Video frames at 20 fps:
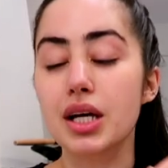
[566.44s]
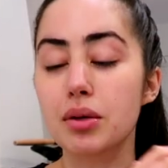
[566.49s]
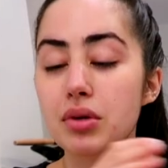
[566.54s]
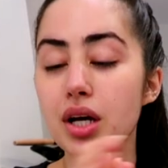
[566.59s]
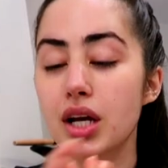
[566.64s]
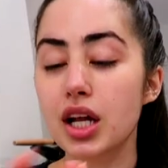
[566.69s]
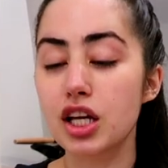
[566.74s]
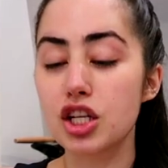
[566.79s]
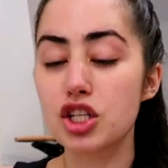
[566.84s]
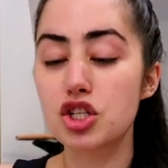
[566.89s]
I'm
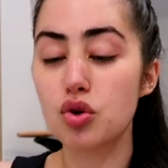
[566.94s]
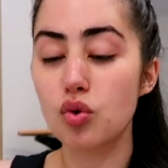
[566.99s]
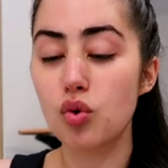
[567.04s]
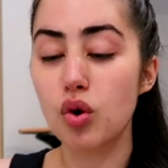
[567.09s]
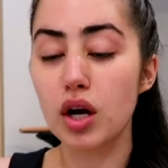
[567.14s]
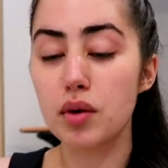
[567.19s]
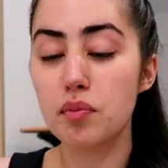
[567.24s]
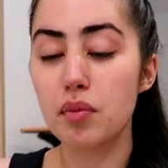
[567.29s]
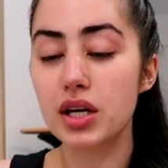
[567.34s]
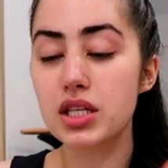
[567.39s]
gonna
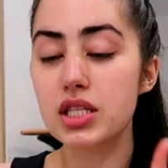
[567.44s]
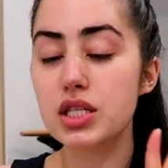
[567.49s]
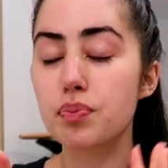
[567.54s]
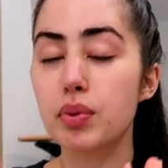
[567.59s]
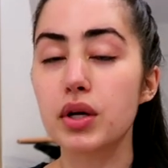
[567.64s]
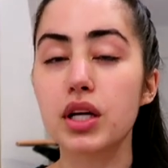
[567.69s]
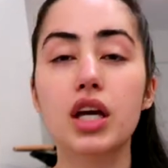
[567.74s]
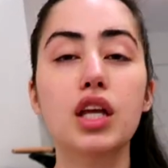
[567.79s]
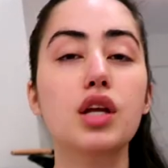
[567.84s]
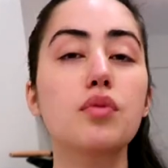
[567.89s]
enjoy my
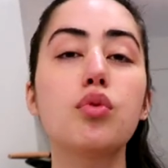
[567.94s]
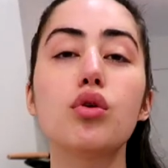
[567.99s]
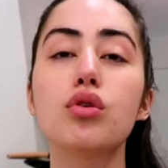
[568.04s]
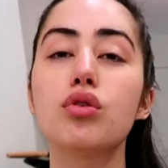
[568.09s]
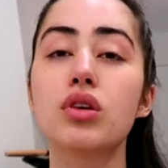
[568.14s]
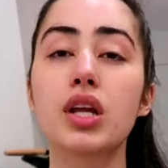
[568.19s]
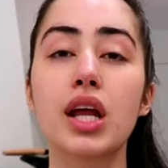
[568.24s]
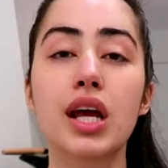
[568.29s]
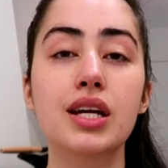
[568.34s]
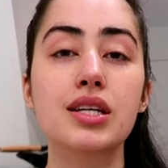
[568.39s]
spaghetti
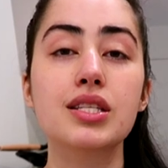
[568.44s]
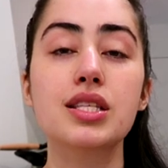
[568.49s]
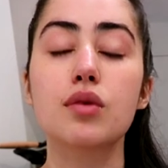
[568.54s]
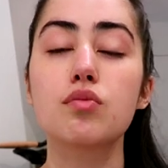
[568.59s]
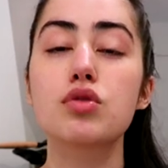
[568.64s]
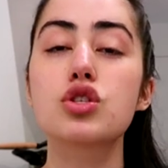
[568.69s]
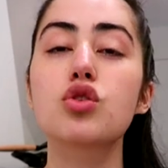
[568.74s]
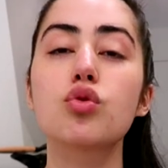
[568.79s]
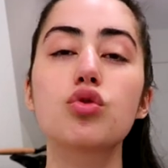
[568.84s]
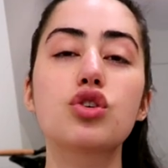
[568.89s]
bolognese.
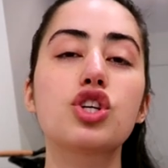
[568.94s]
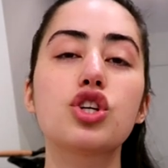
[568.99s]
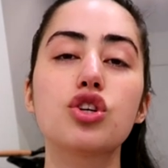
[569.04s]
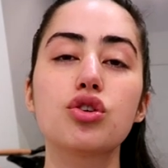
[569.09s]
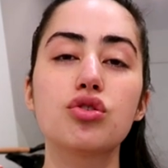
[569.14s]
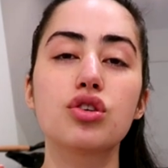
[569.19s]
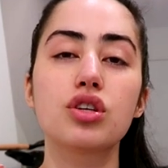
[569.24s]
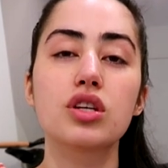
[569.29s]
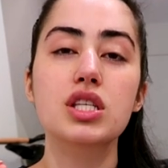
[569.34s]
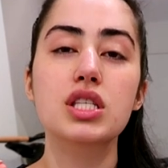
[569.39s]
I'm so
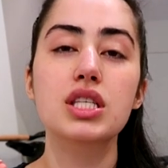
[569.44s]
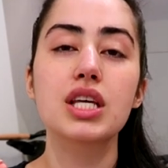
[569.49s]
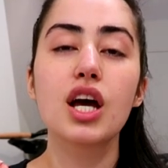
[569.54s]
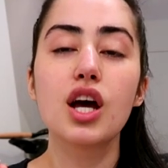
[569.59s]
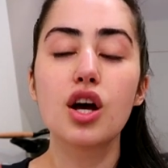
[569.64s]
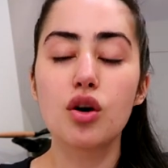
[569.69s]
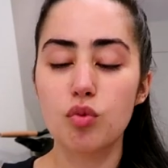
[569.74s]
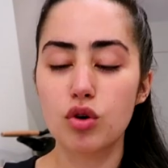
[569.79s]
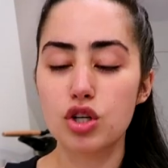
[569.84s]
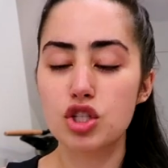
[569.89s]
curious
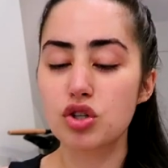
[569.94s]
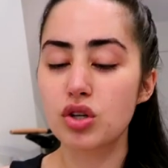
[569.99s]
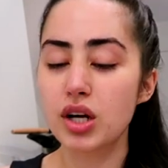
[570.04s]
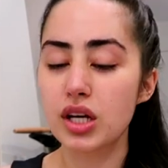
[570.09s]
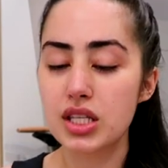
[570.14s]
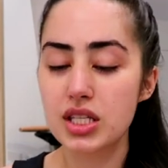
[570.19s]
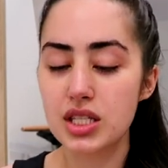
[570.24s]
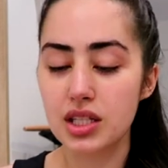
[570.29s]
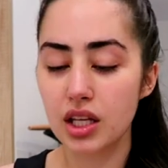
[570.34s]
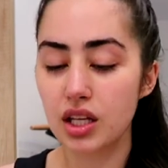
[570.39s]
what you
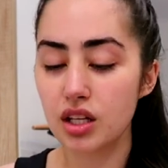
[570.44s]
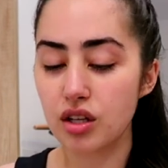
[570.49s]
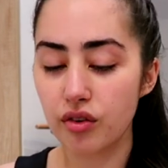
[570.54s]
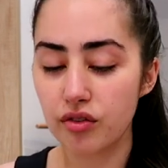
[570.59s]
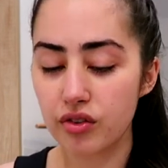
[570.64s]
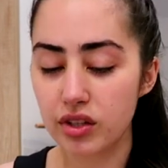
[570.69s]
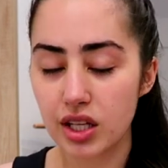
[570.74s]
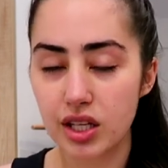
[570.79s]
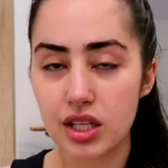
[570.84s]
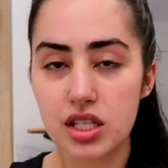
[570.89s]
guys think
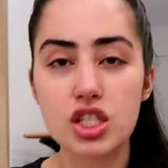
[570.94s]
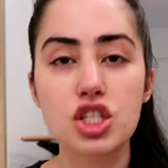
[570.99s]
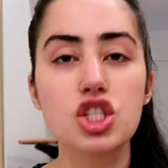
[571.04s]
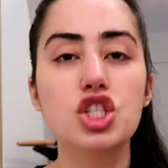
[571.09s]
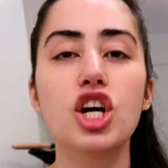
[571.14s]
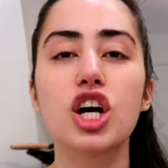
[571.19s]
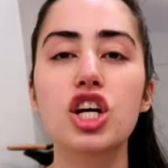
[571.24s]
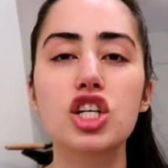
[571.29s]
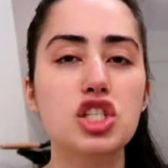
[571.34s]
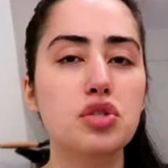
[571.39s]
of this.
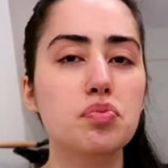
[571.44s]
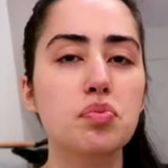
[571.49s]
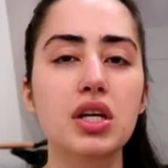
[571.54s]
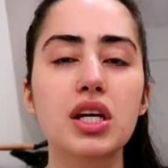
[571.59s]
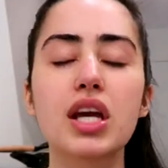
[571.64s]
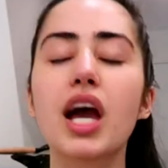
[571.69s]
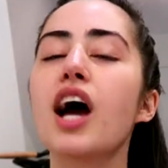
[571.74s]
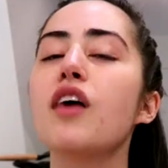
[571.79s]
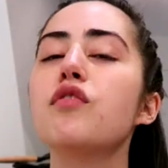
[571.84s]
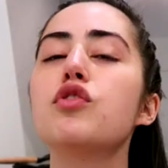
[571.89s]
Judge
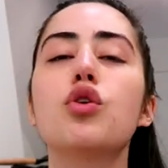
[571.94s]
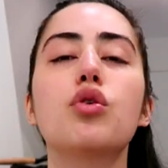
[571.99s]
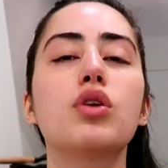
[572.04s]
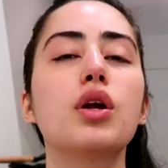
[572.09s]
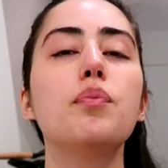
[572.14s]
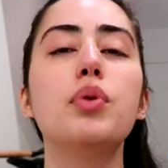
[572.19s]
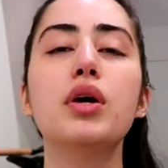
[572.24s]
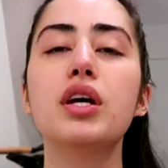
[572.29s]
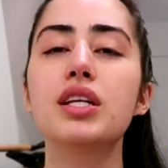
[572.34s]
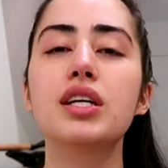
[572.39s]
me, have your own
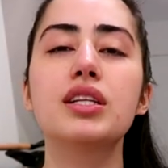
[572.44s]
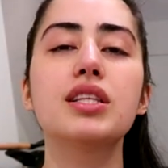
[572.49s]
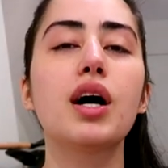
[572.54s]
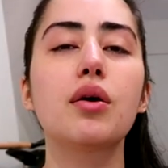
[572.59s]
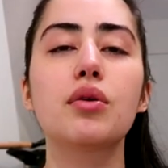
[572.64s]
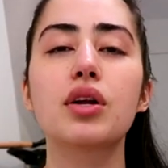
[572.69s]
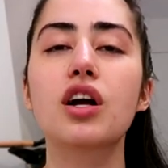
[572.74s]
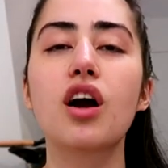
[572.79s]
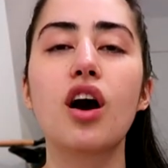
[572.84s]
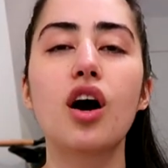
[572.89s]
opinion
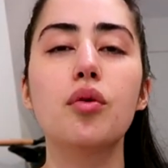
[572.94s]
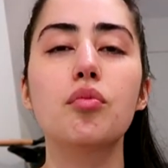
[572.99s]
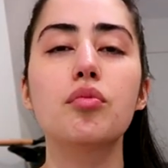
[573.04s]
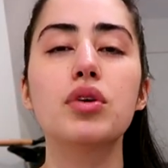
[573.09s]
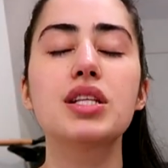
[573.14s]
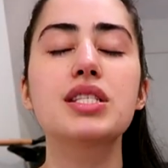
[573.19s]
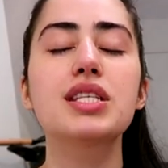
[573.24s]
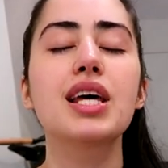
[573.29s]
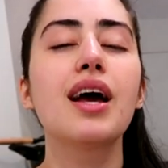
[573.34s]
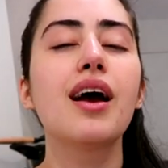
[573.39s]
down in the
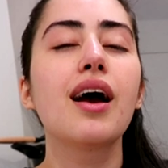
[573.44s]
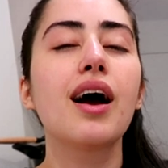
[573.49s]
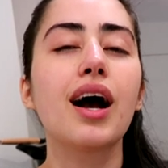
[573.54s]
comments.